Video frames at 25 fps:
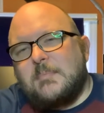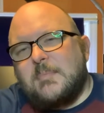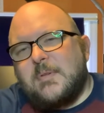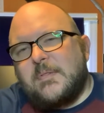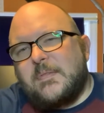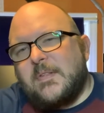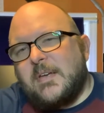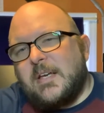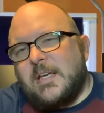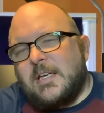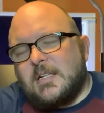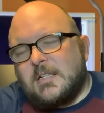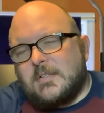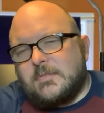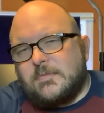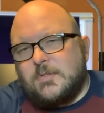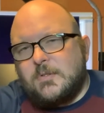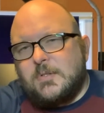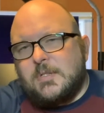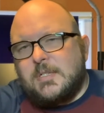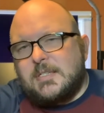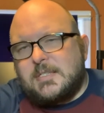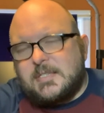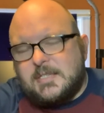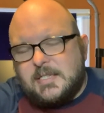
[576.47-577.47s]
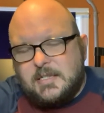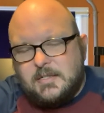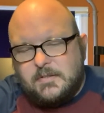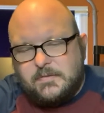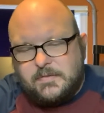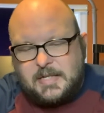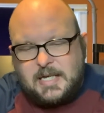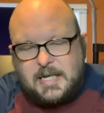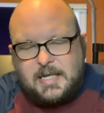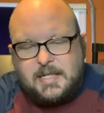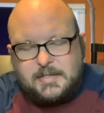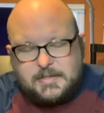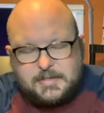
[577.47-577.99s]
but the interval itself
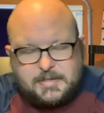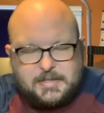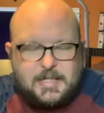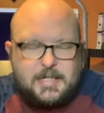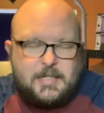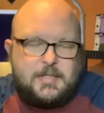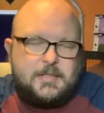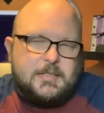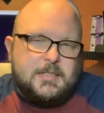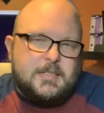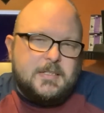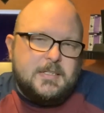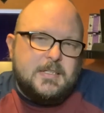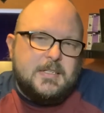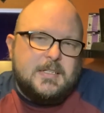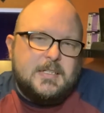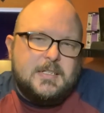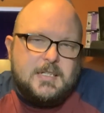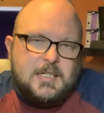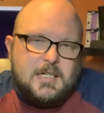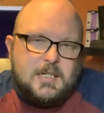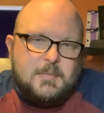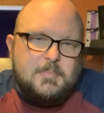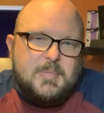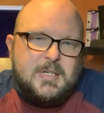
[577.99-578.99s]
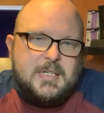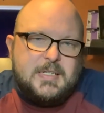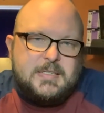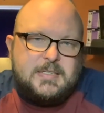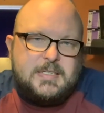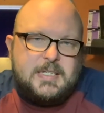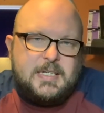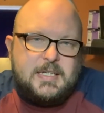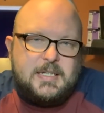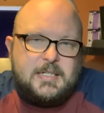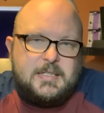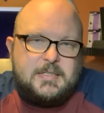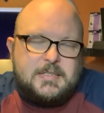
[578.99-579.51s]
can sound a bit
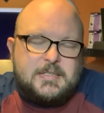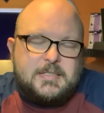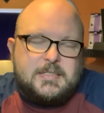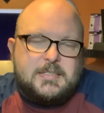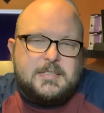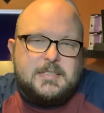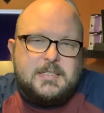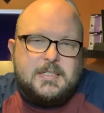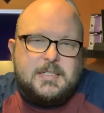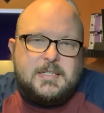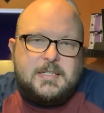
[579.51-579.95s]
tense.